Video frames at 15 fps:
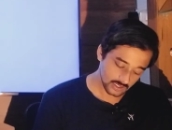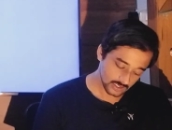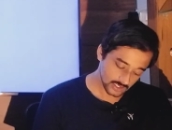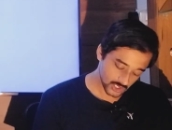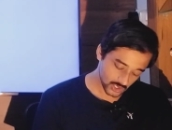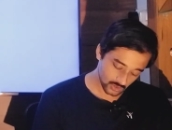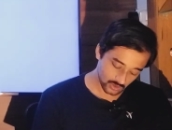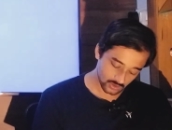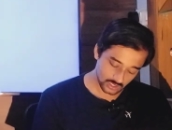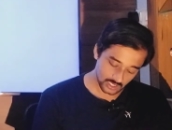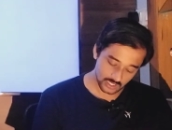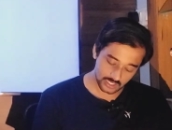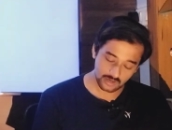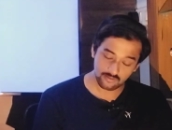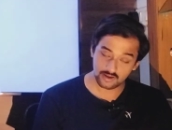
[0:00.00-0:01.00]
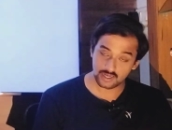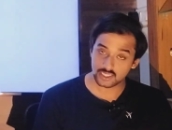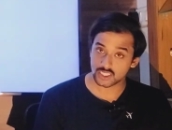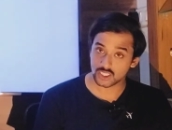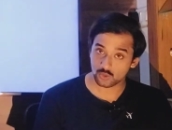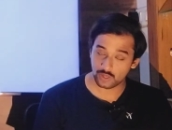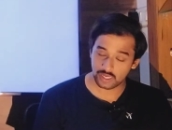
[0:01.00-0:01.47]
So 30
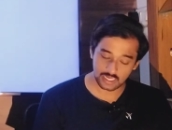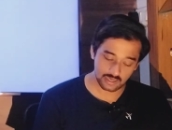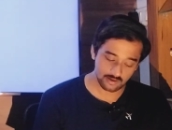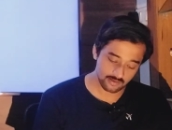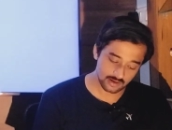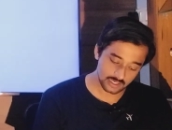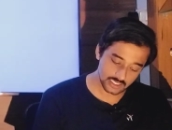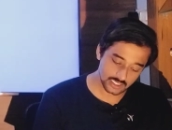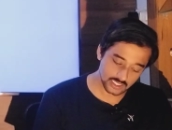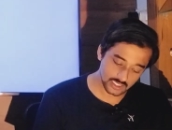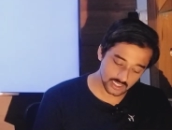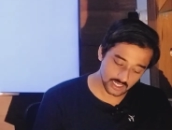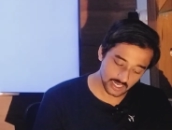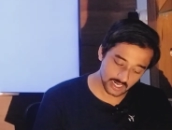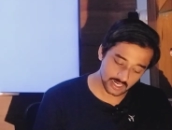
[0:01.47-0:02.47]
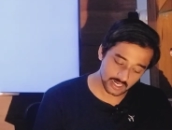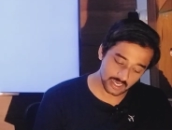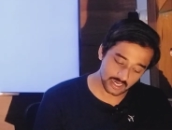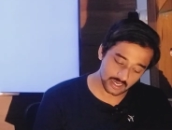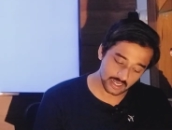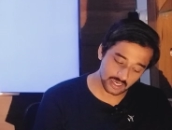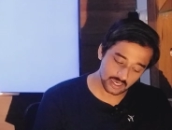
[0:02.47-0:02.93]
west, 20 west, 10
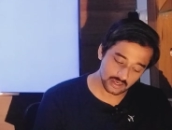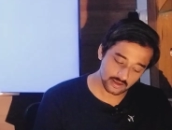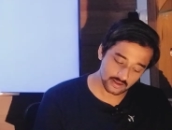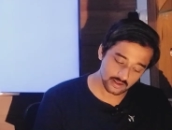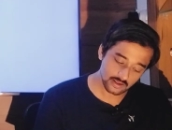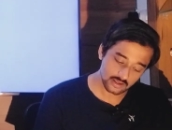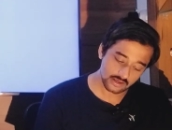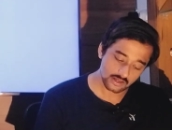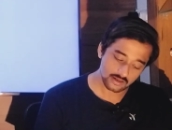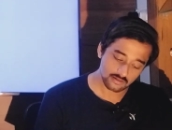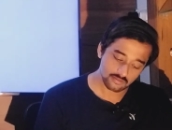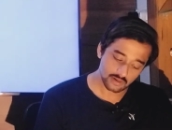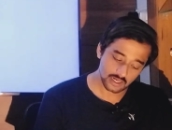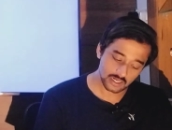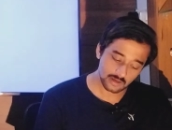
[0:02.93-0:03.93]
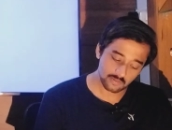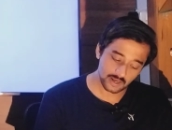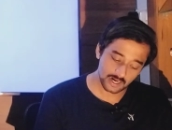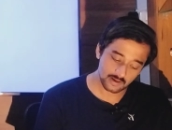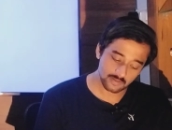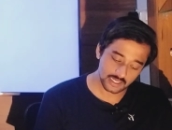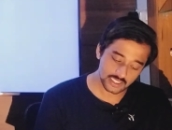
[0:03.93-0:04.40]
degree
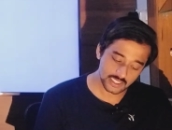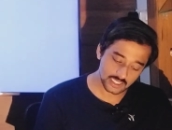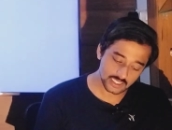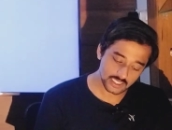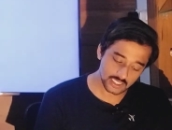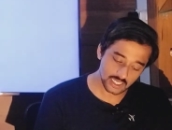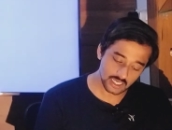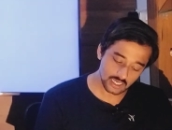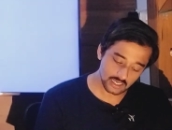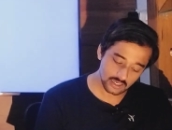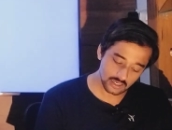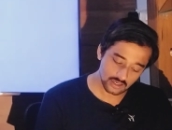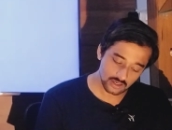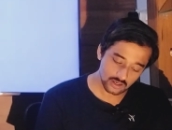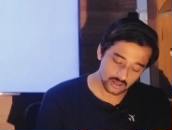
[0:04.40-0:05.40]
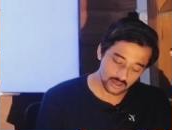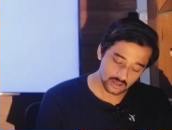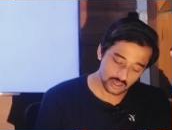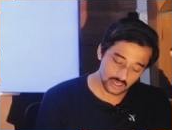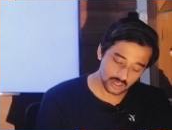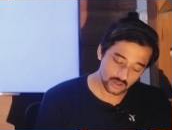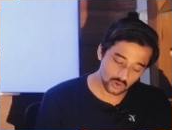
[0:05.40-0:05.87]
multiplied by 60
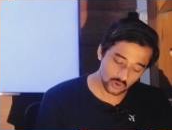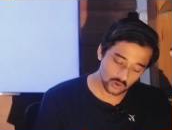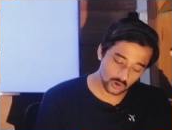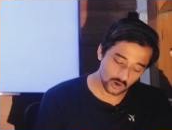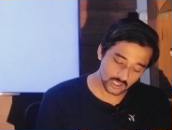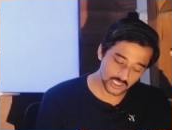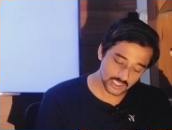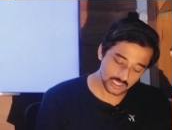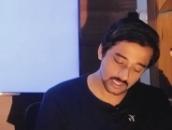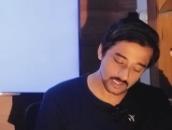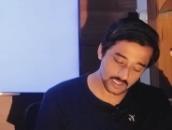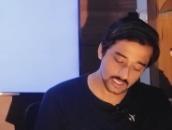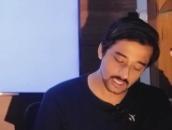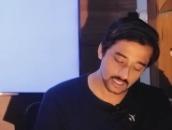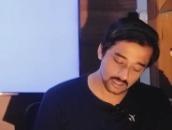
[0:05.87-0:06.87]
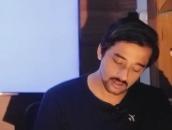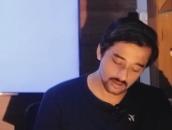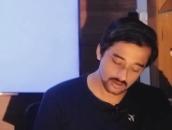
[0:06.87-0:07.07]
into cos 60.